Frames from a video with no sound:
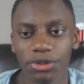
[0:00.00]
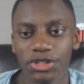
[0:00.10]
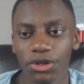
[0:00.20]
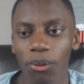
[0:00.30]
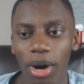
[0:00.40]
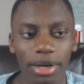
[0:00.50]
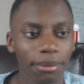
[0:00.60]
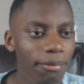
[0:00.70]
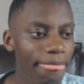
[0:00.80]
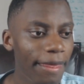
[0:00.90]
still want
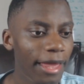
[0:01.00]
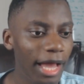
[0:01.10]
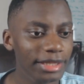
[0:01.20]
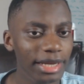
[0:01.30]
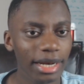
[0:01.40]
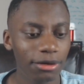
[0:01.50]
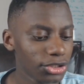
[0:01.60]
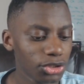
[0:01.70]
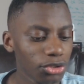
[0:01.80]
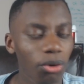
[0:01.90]
him. And then I'd
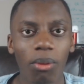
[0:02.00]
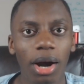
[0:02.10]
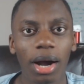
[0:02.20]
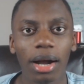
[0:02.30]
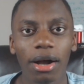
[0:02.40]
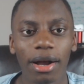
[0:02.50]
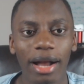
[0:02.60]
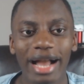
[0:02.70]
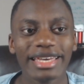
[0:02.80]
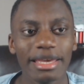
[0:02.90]
still want
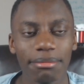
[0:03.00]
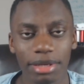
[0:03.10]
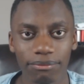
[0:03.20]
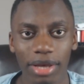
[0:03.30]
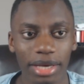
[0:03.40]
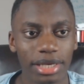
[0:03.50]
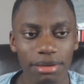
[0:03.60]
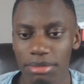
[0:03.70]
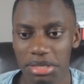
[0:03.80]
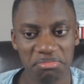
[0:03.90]
Hakimi.
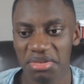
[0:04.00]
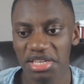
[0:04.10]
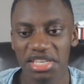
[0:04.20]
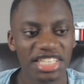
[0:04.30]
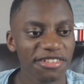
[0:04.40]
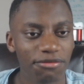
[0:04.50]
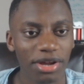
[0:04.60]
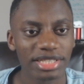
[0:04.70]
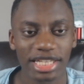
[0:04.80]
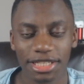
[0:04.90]
Hakimi, he's a
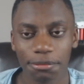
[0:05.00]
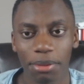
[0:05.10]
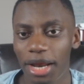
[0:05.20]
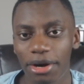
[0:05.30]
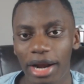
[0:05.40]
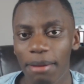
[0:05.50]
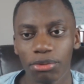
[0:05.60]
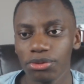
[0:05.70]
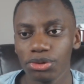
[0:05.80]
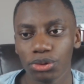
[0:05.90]
fantastic player at
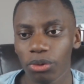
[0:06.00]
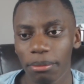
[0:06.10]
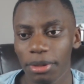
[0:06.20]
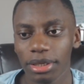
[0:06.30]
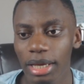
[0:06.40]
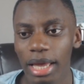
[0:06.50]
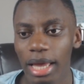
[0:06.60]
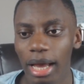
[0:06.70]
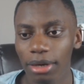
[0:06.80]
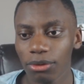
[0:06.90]
Borussia Dortmund.
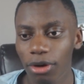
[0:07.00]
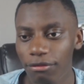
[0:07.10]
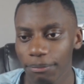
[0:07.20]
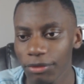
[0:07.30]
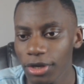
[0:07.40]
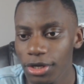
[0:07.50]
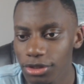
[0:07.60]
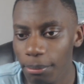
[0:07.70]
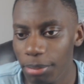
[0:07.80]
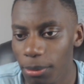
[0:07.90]
I'd love him.
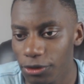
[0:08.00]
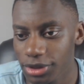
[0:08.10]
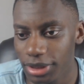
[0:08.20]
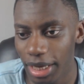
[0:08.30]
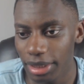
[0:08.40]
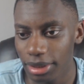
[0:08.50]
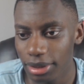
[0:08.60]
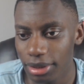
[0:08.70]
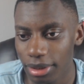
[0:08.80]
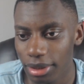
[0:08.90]
Some people are
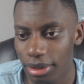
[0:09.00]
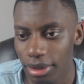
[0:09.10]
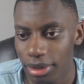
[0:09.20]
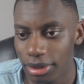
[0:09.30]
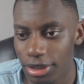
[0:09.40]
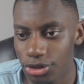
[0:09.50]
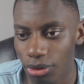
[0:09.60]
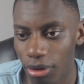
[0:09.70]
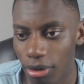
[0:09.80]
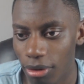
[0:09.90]
saying they
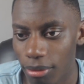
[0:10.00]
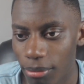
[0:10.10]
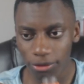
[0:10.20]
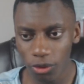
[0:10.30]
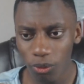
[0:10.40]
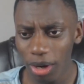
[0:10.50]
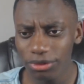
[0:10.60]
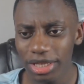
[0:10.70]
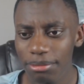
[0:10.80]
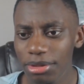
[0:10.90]
saw. Why
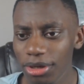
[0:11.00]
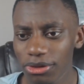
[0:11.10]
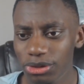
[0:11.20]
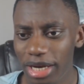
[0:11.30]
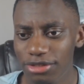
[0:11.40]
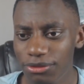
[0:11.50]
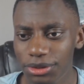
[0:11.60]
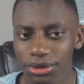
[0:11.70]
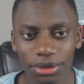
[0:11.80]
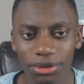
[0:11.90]
would they be on
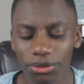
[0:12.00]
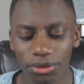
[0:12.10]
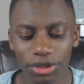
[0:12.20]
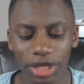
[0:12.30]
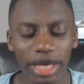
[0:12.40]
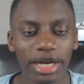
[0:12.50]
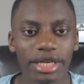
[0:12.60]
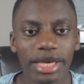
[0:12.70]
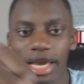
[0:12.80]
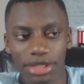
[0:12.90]
transfer? Are they going
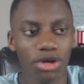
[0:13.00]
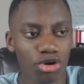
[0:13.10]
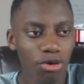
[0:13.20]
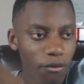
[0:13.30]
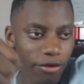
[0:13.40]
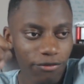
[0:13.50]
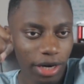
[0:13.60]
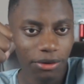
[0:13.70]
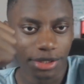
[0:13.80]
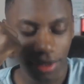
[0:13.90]
to kick the
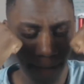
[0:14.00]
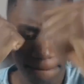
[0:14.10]
coronavirus?